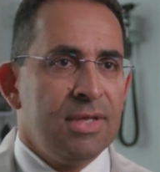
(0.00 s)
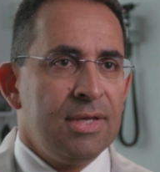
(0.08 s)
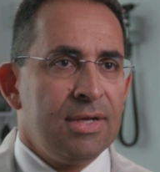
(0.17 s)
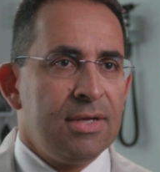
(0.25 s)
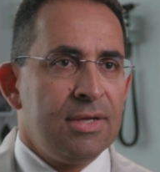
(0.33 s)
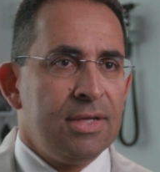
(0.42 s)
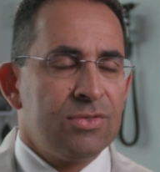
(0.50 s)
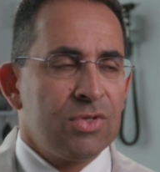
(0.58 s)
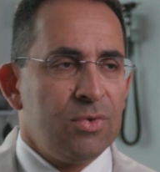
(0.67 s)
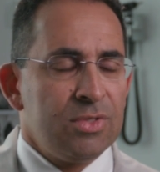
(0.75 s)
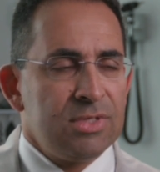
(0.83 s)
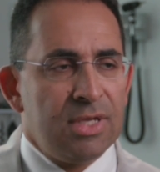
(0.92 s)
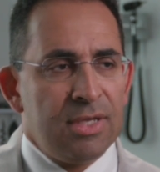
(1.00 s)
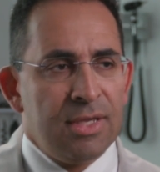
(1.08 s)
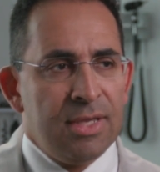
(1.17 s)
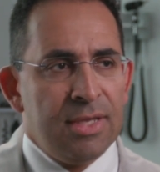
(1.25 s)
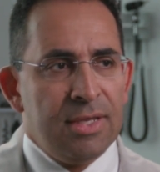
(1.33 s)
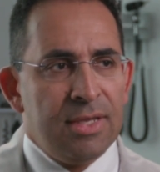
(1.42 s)
Uh, and so it's a
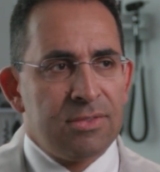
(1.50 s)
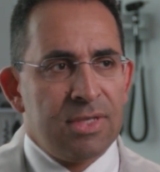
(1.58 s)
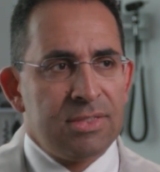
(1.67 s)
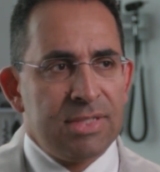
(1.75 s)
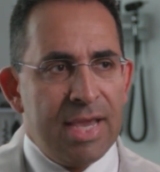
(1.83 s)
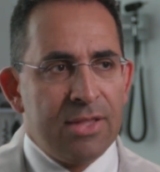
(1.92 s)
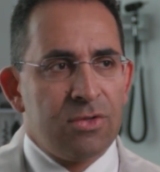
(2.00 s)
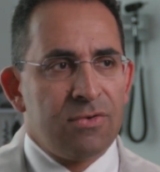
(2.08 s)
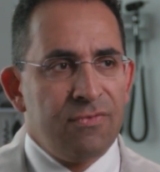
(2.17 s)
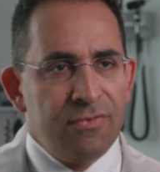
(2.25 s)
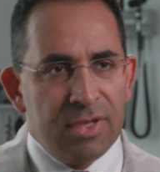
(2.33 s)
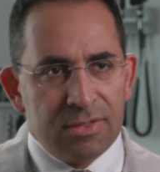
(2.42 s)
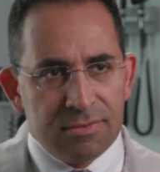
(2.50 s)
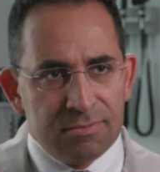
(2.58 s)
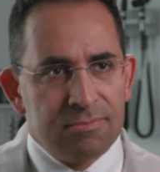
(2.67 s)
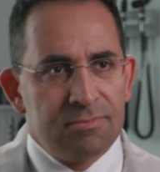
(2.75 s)
it's a tailor fit